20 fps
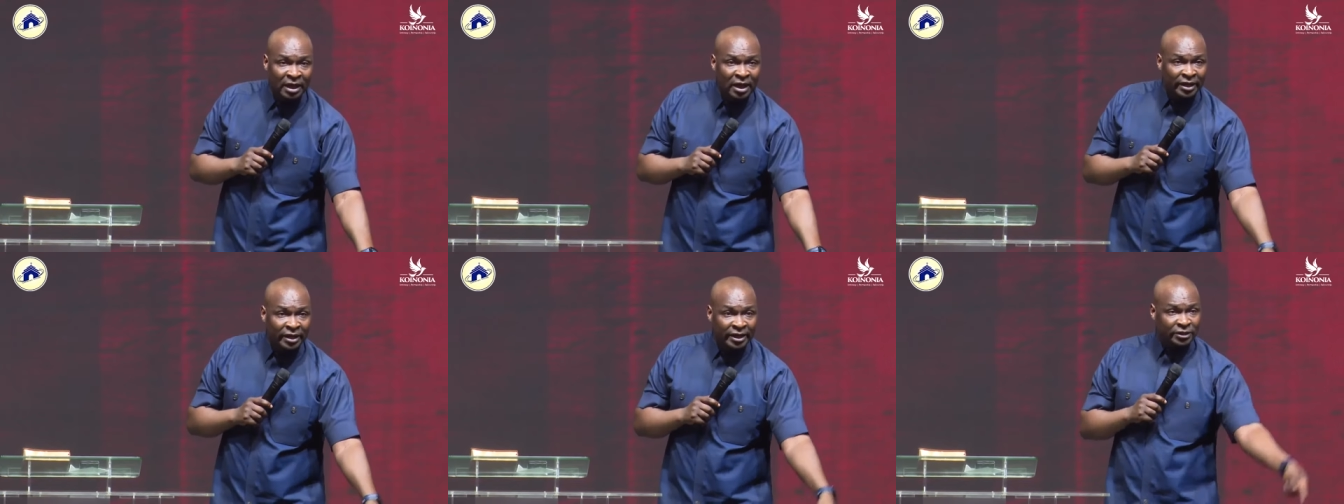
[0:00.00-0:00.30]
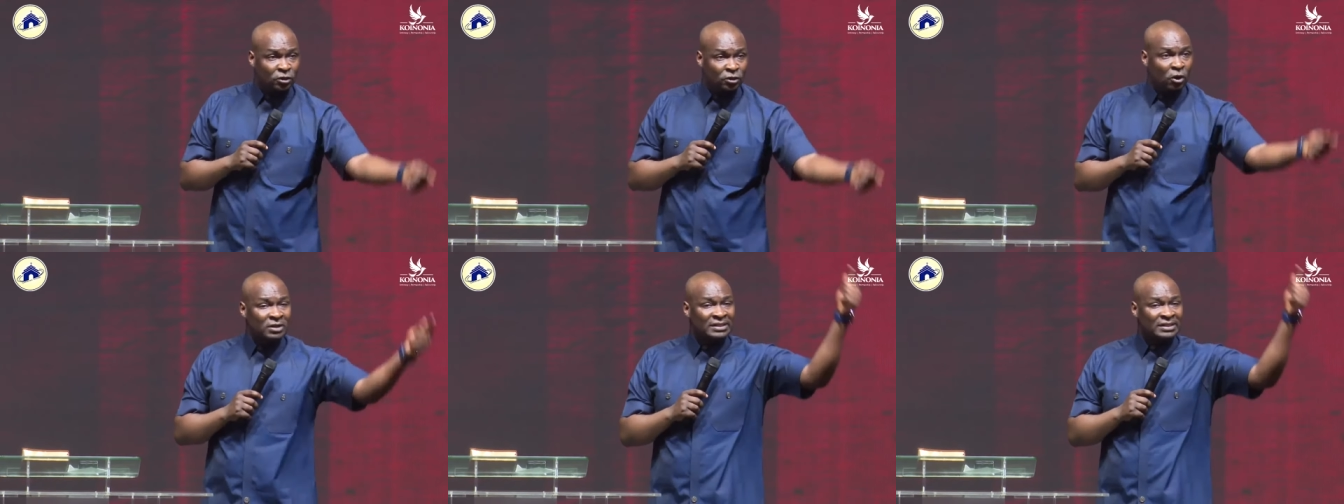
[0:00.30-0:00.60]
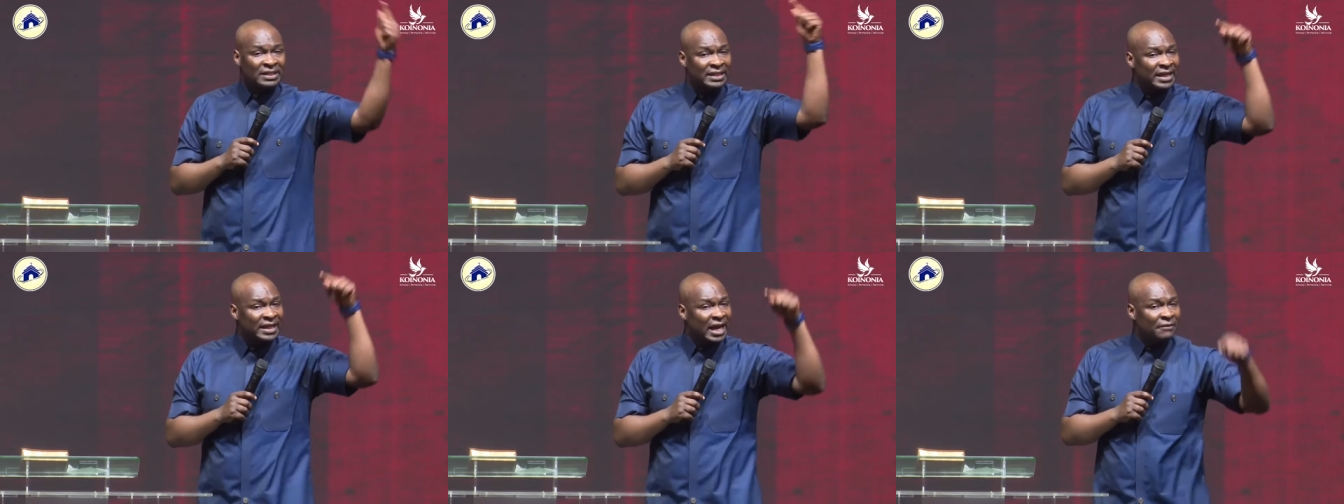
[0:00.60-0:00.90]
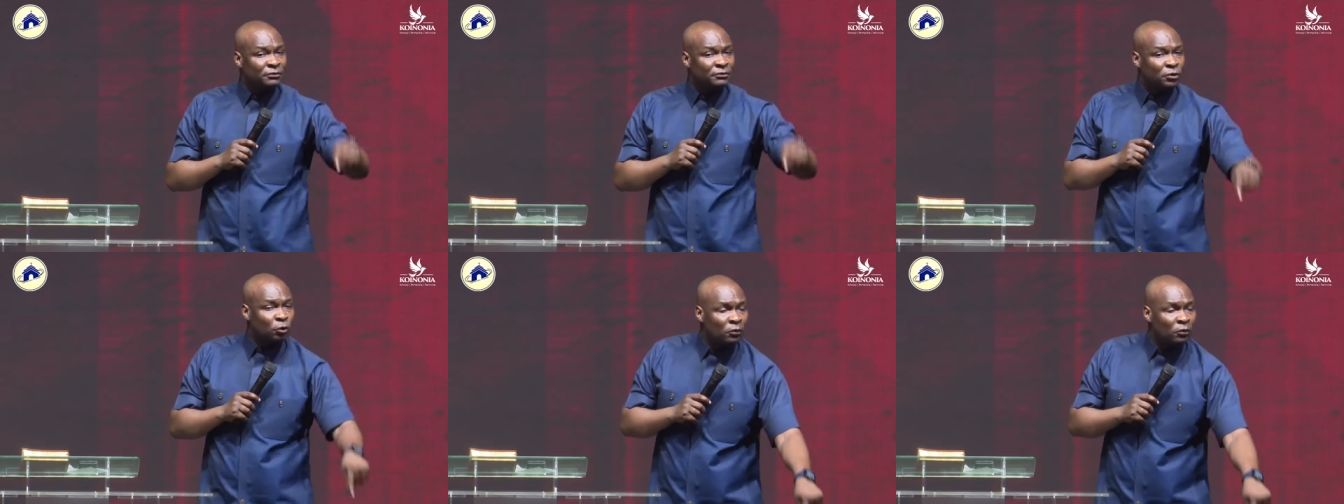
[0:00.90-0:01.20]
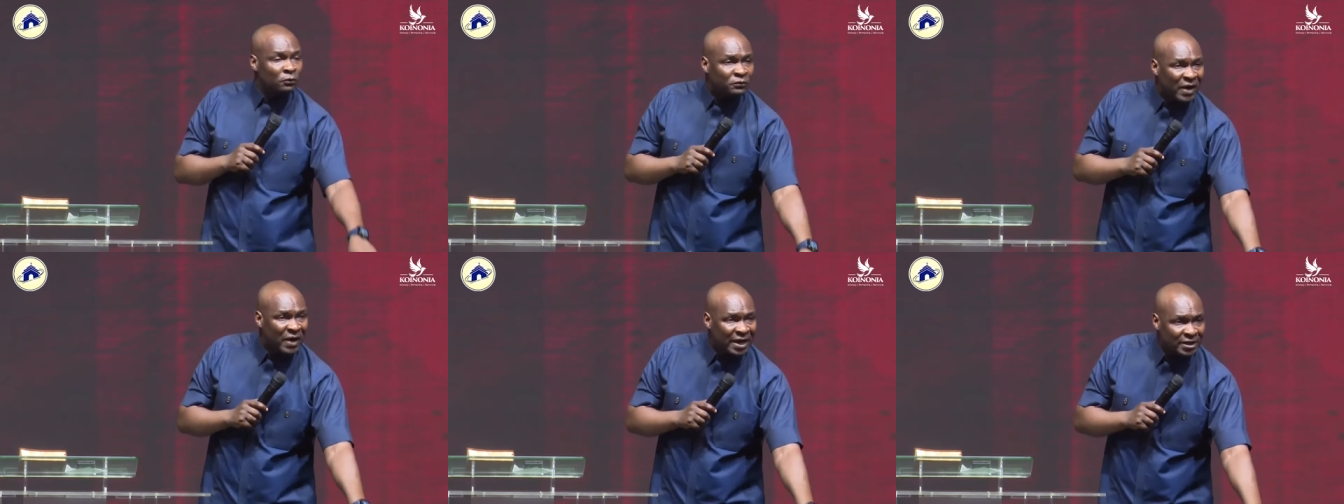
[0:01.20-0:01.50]
returns in the
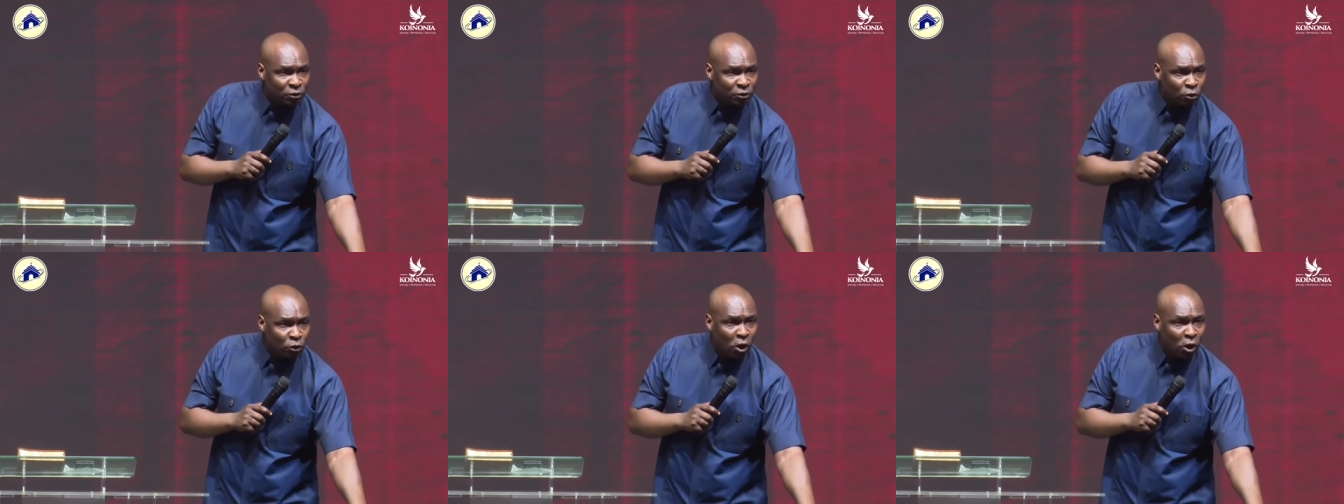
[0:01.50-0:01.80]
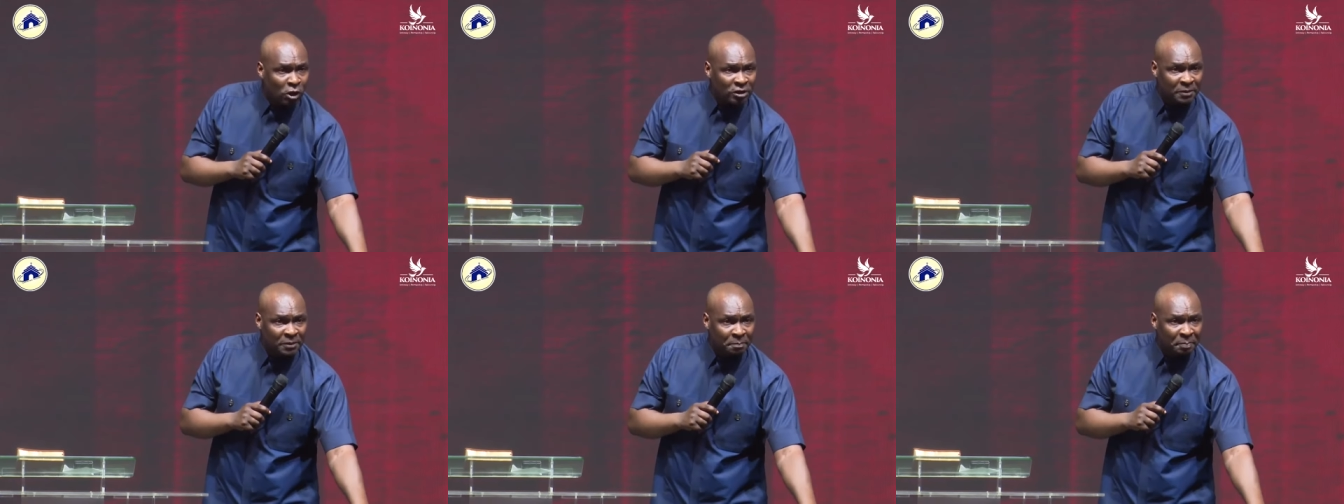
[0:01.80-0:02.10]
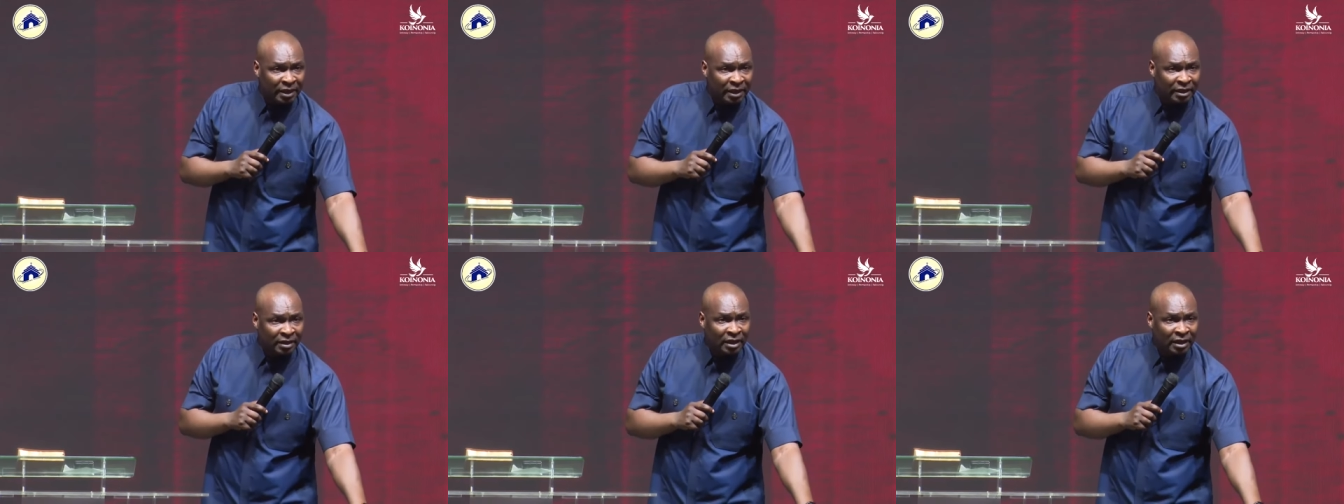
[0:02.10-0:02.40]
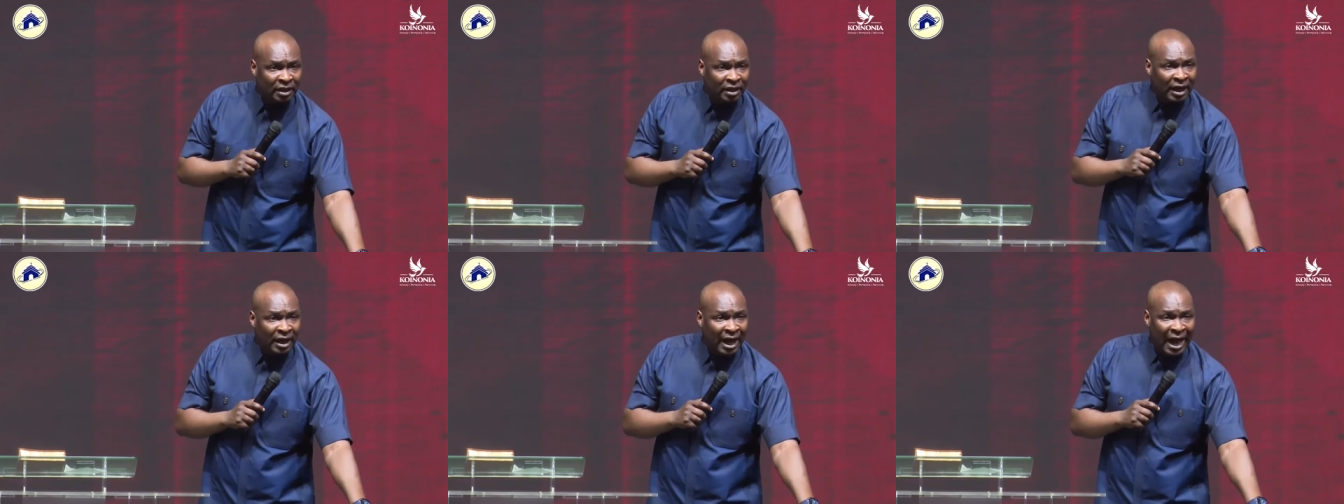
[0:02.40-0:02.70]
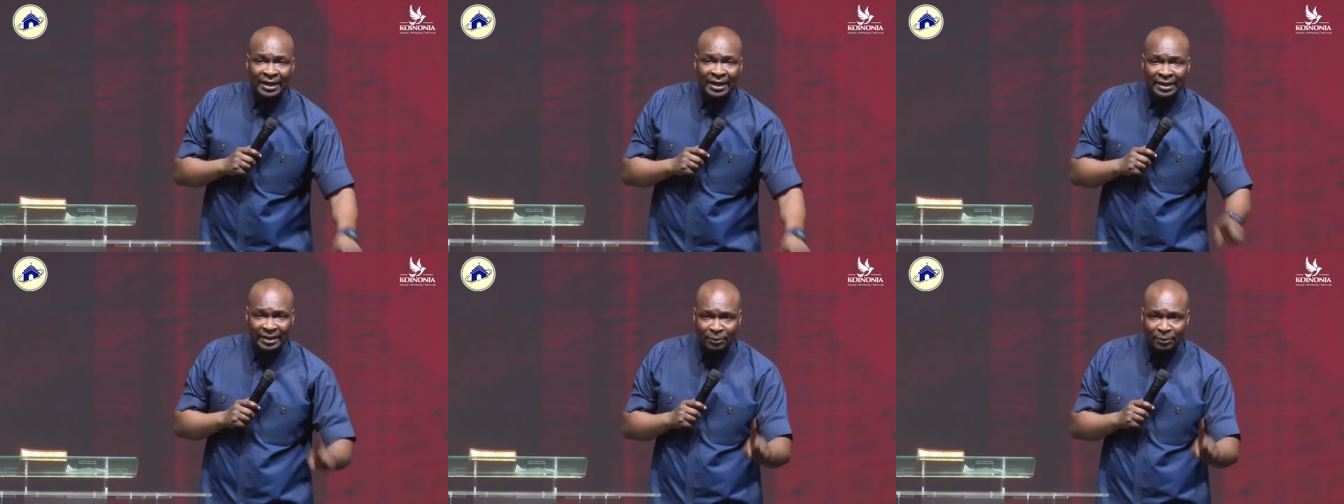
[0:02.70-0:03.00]
afternoon, finds you gossiping,
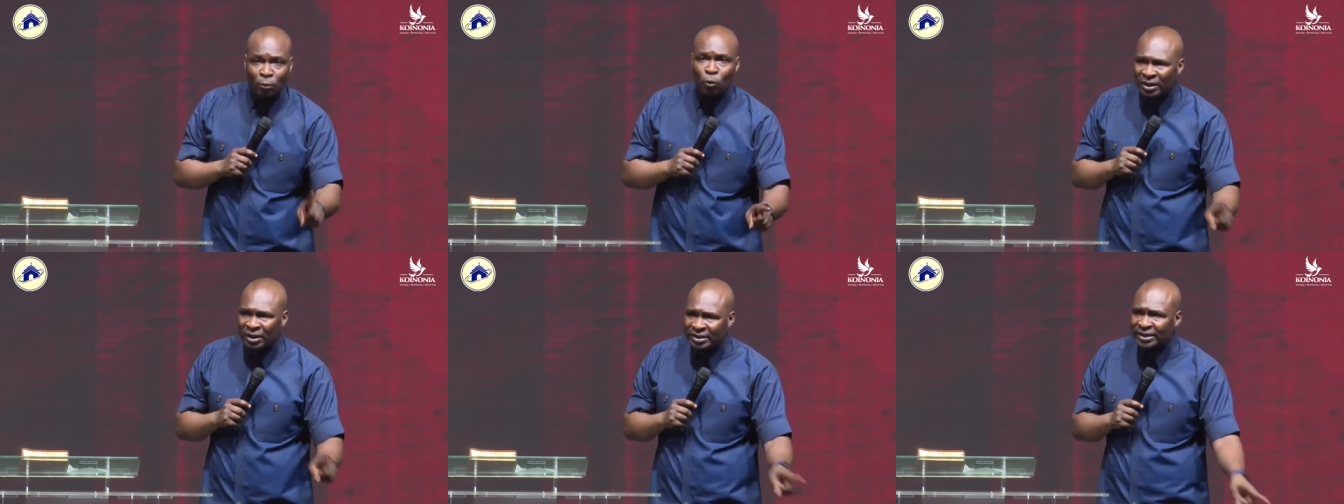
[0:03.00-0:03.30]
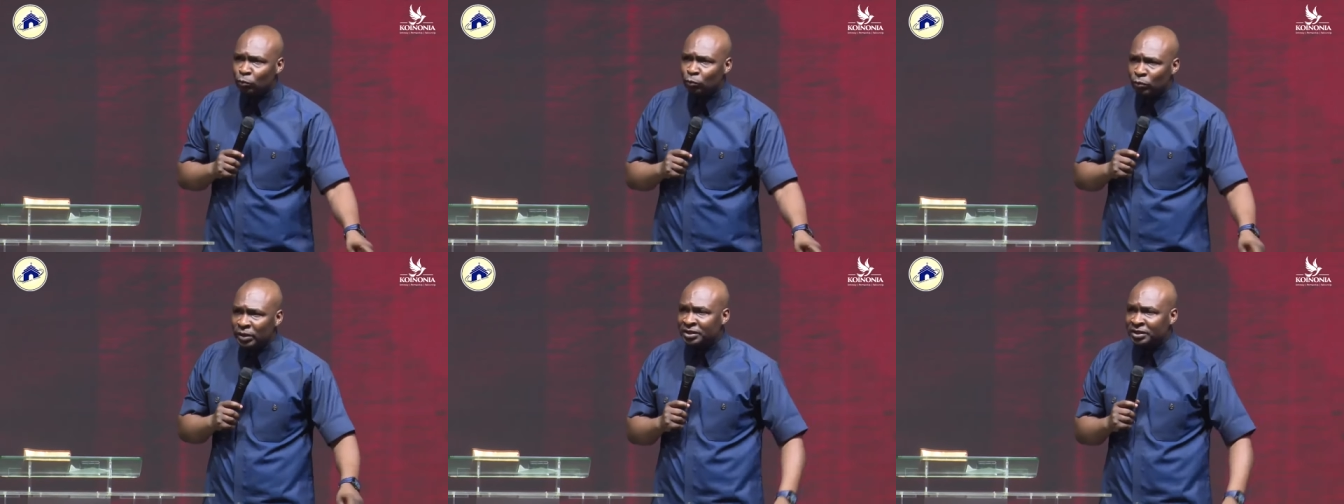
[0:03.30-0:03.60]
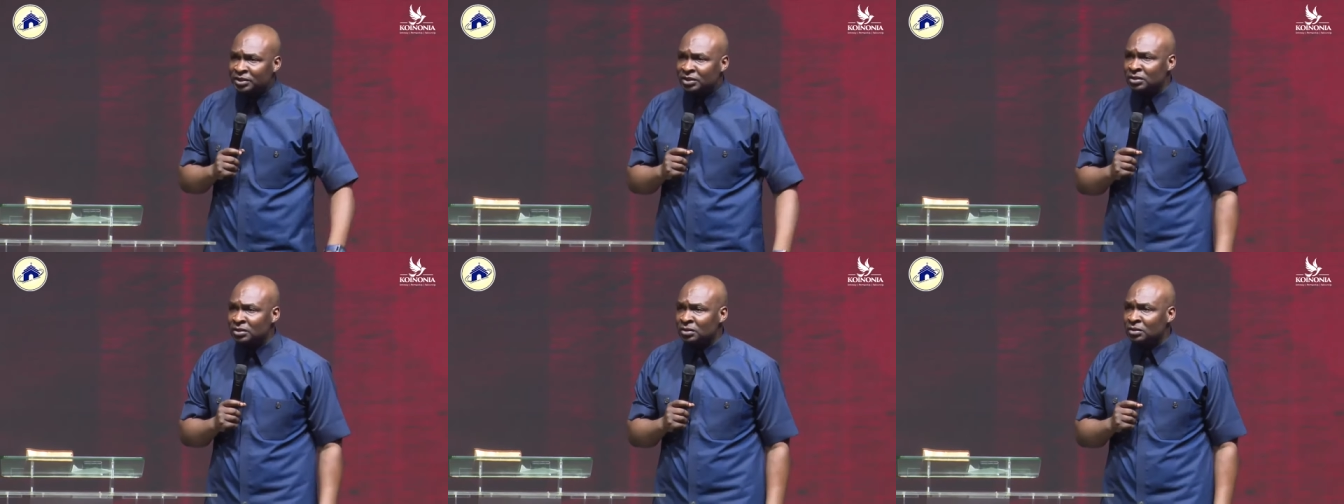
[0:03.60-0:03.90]
and what a witch.